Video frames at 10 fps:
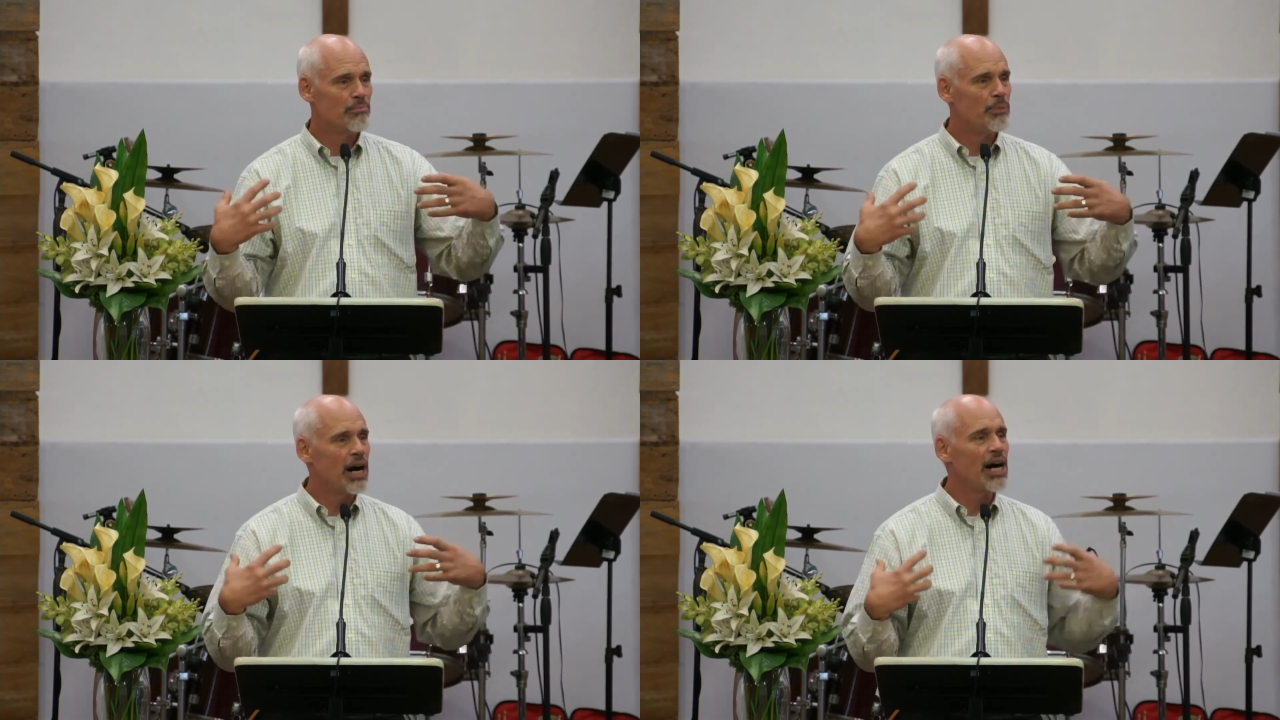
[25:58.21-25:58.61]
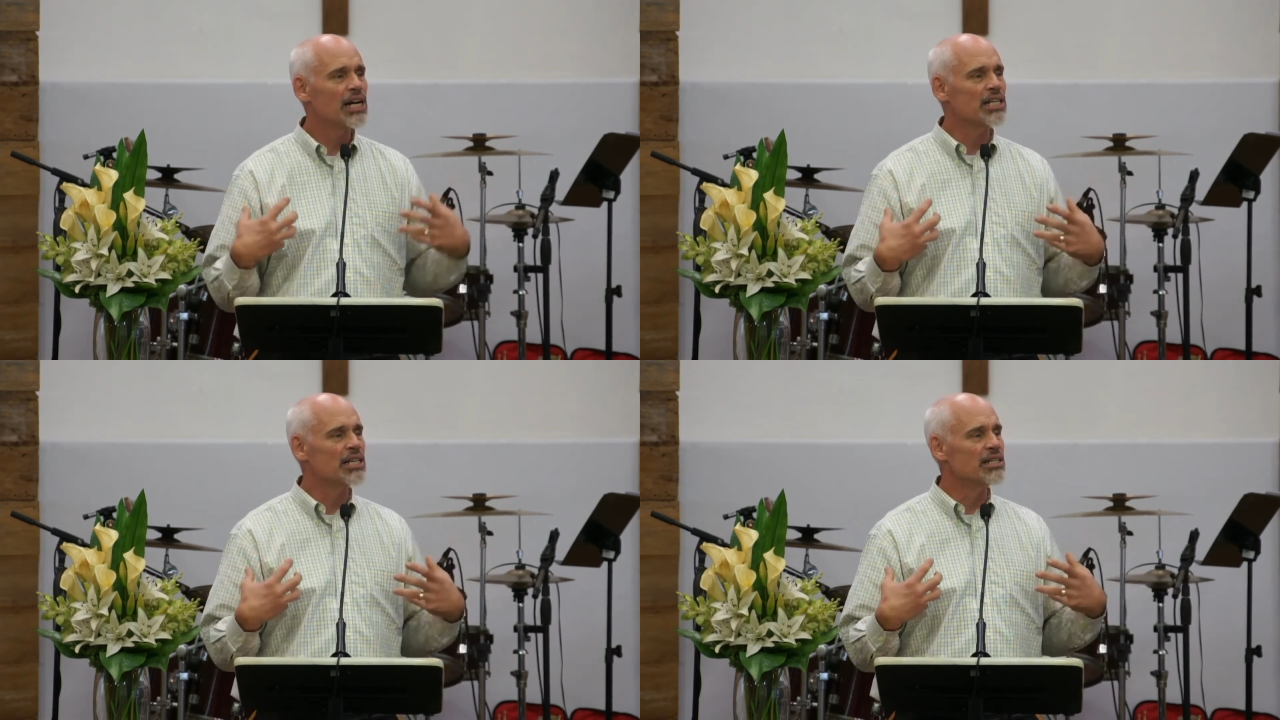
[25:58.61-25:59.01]

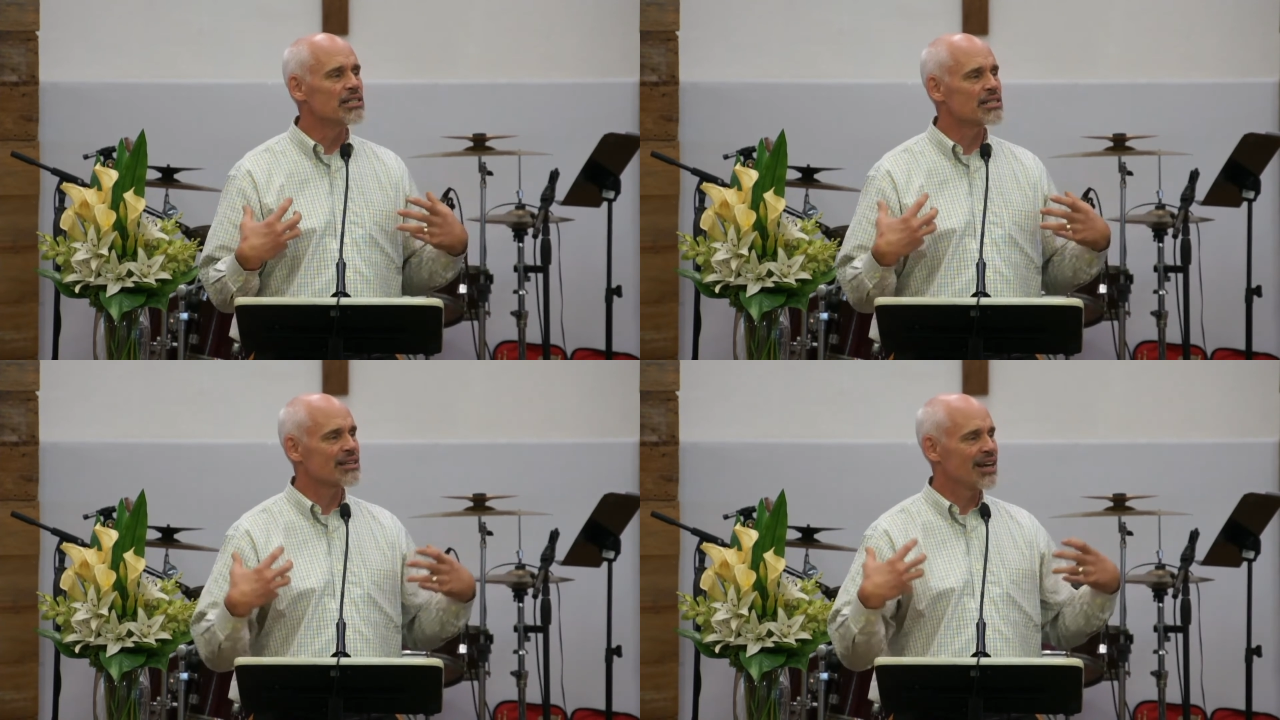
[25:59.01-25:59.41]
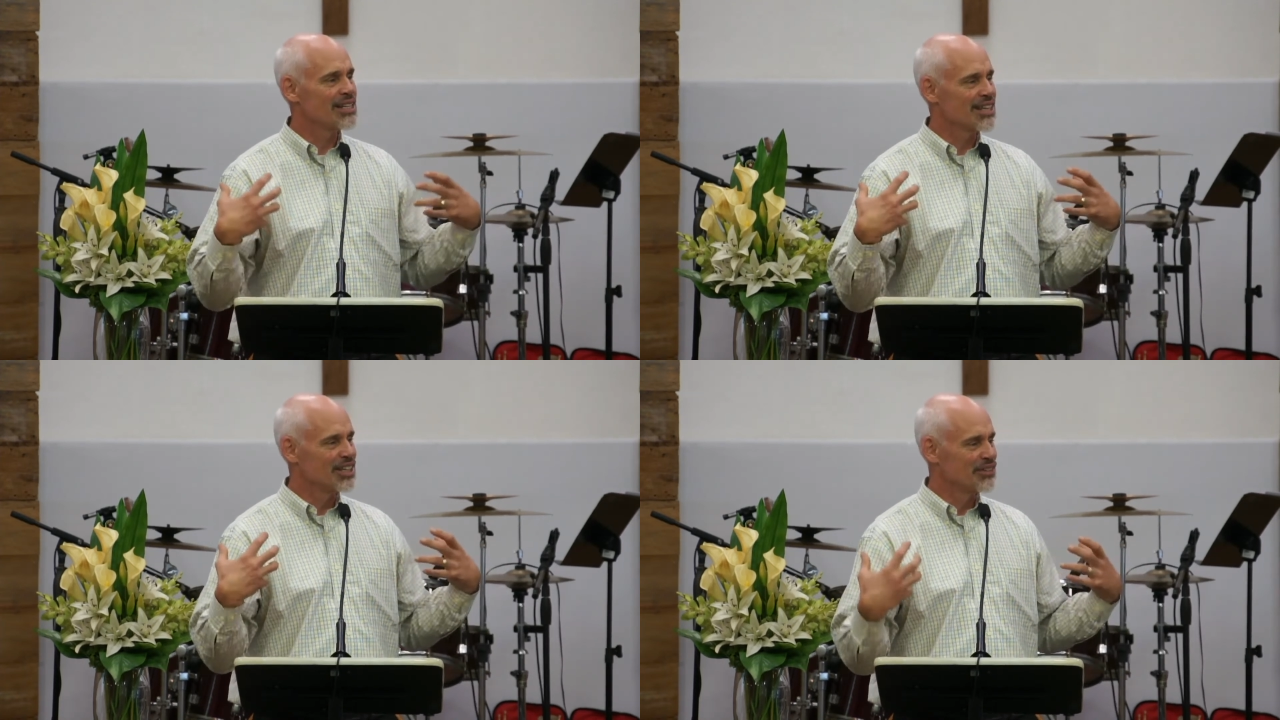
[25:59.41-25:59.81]
bodies
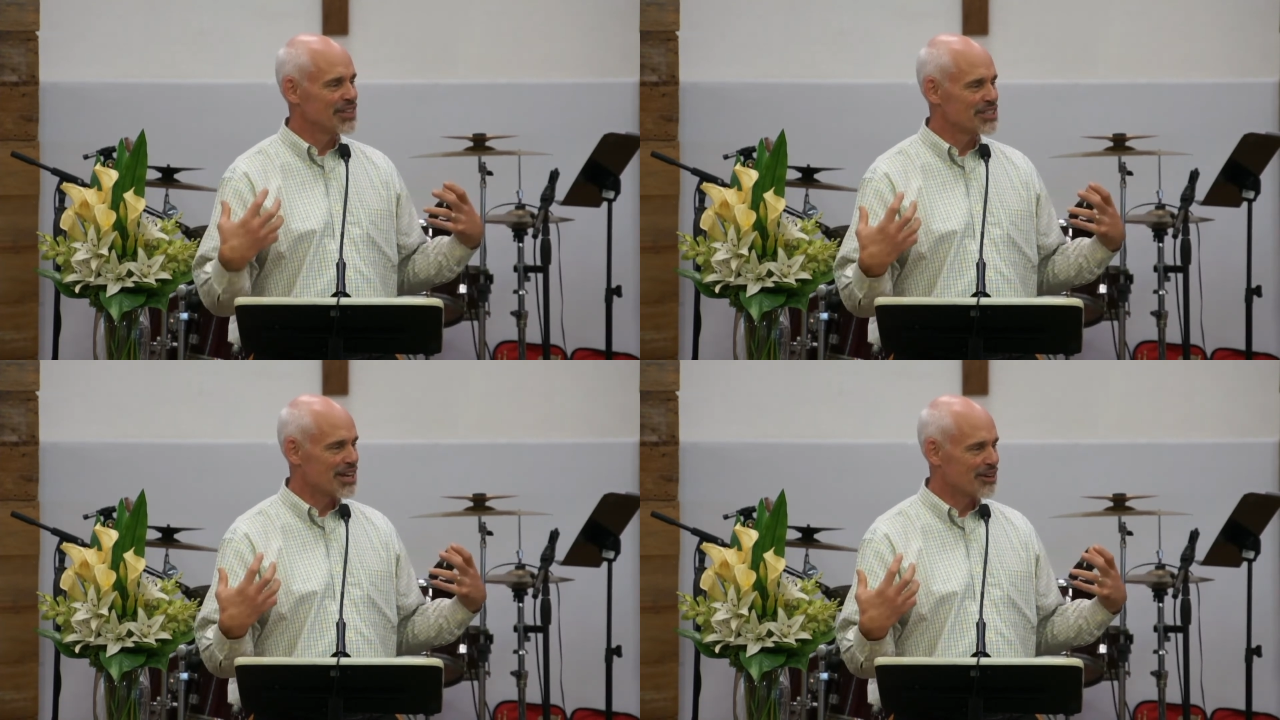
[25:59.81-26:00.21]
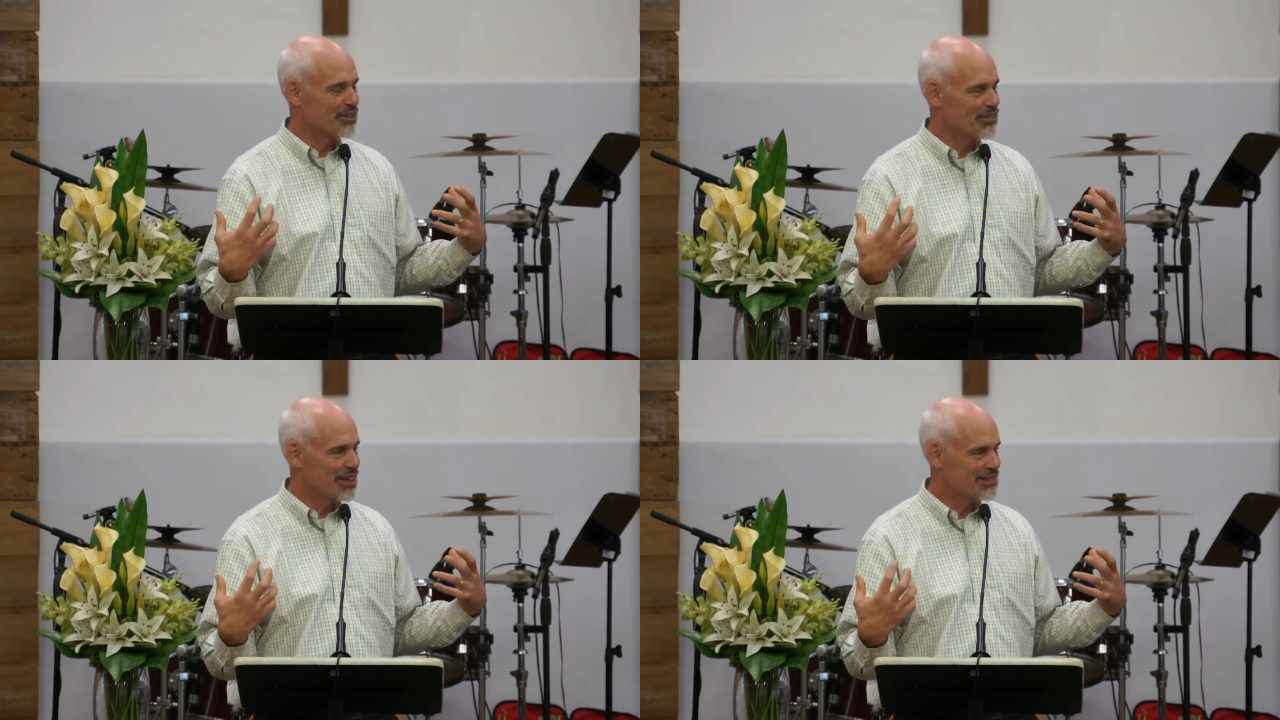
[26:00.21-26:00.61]
as a living
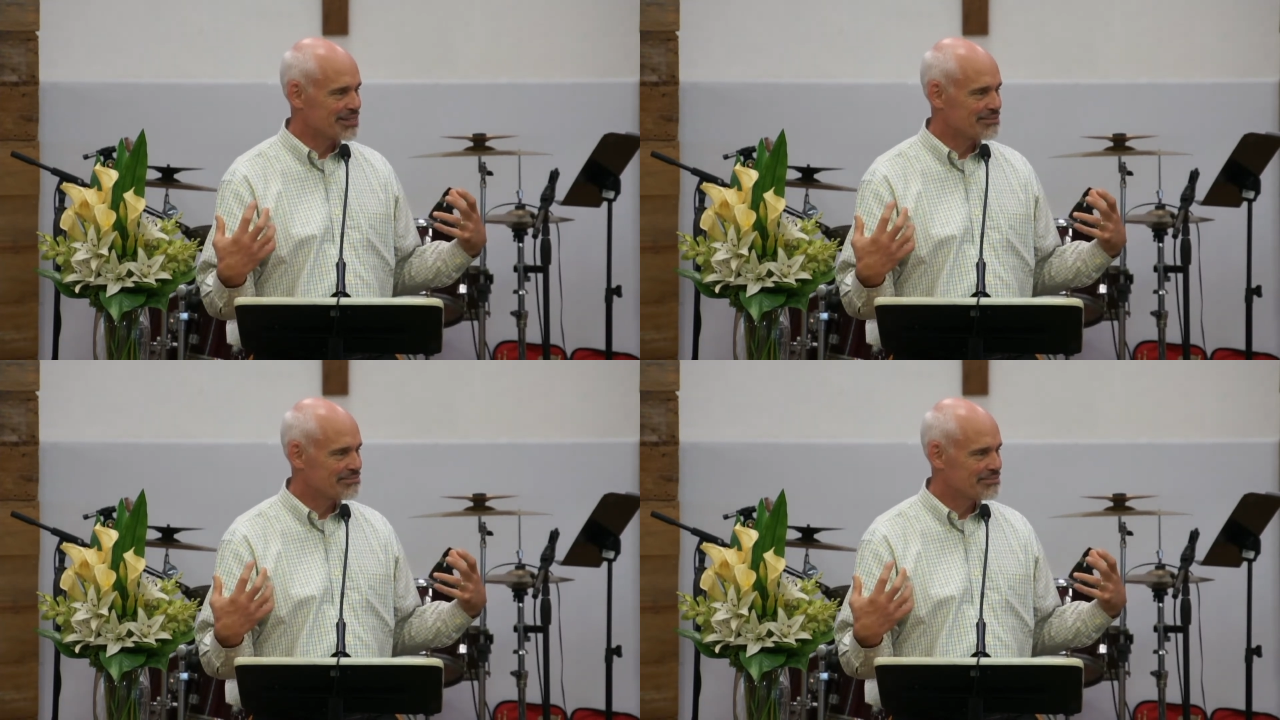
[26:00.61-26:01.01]
sacrifice.